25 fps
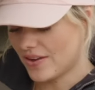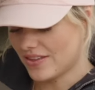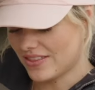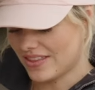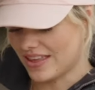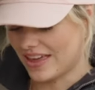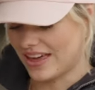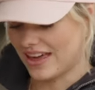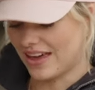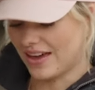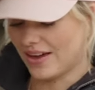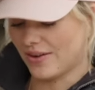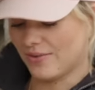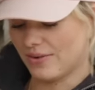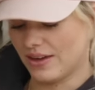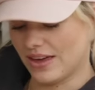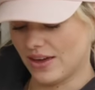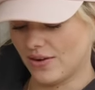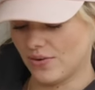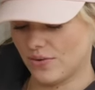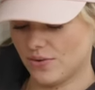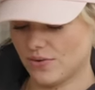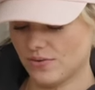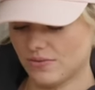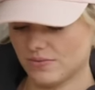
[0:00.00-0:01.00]
There we
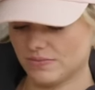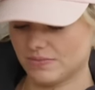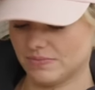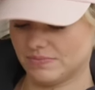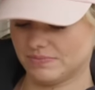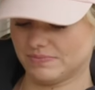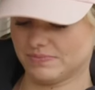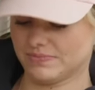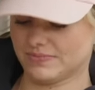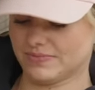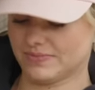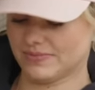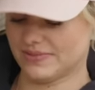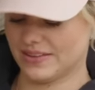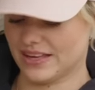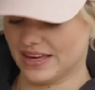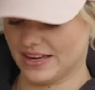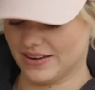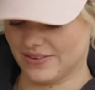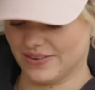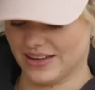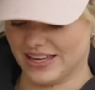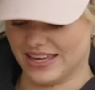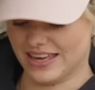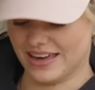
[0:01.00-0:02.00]

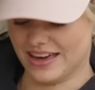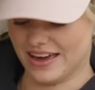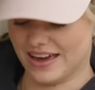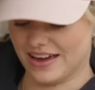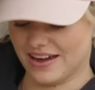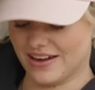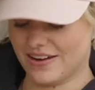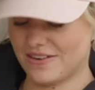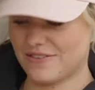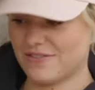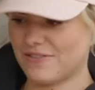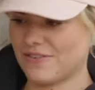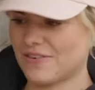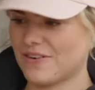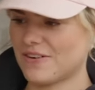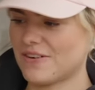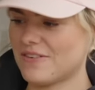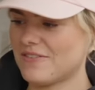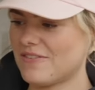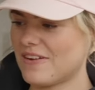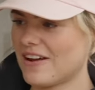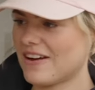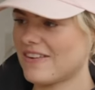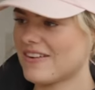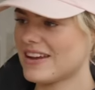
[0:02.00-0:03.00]
go. For a
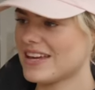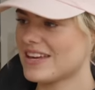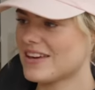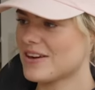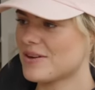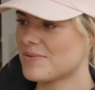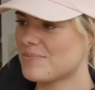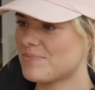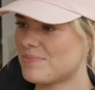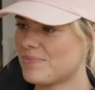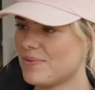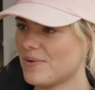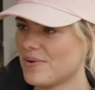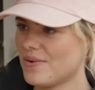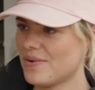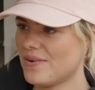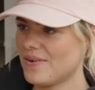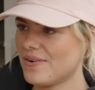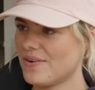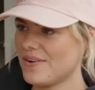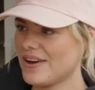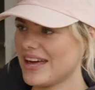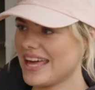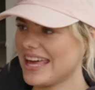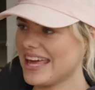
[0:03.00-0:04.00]
very good
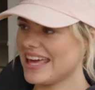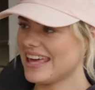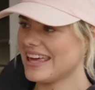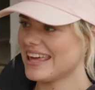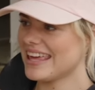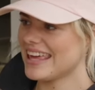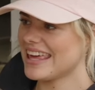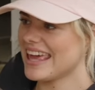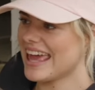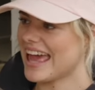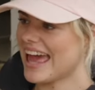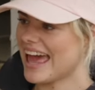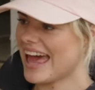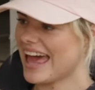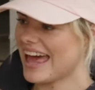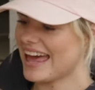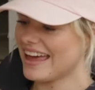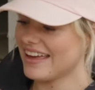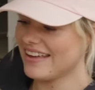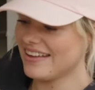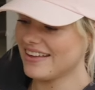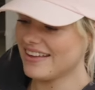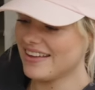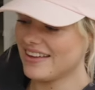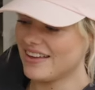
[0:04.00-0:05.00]
boy. Yeah.
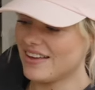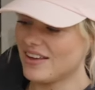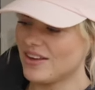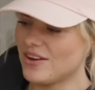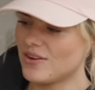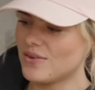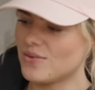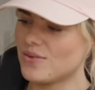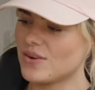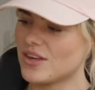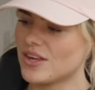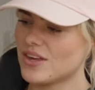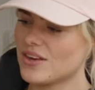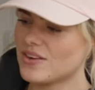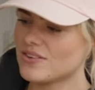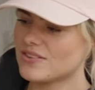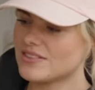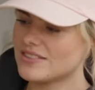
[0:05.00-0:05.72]
Were you